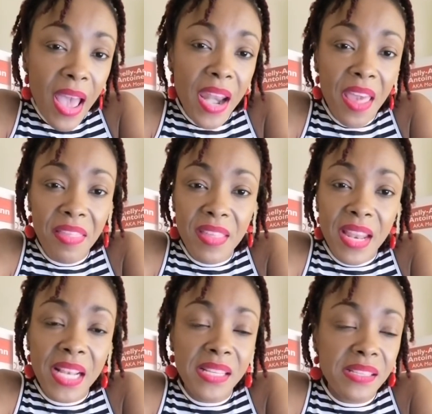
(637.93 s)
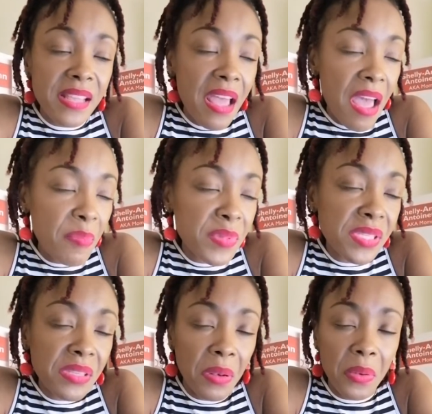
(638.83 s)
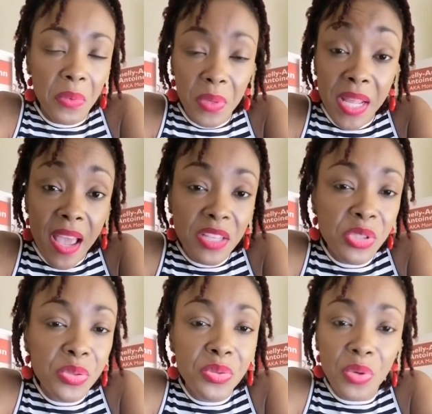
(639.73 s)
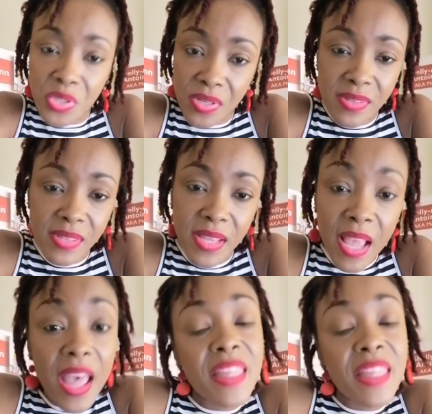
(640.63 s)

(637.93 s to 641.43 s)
And I think that it is absolutely atrocious